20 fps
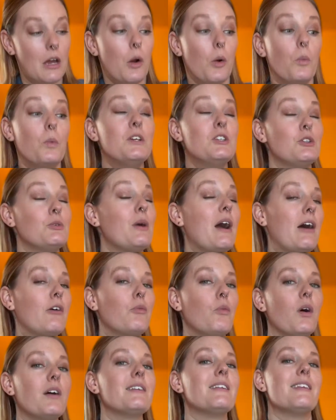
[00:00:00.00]
We do have
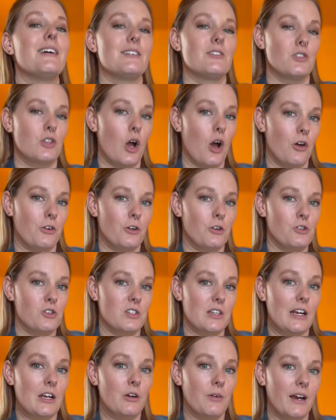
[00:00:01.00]
one that is on our
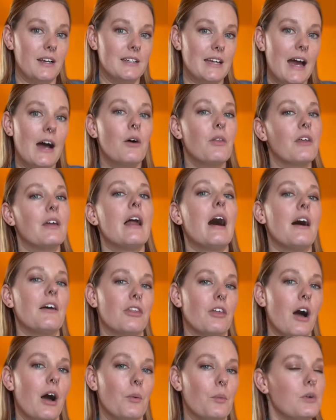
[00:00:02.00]
sink right now that I
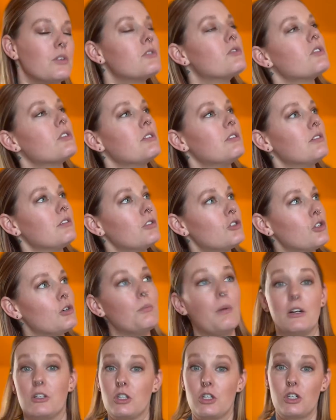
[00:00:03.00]
thought was too
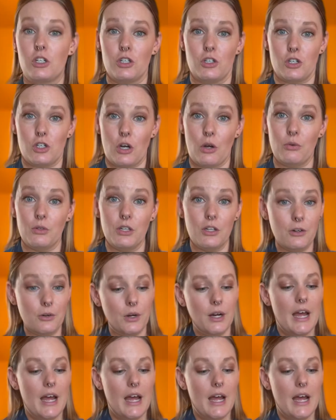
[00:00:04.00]
much to show you,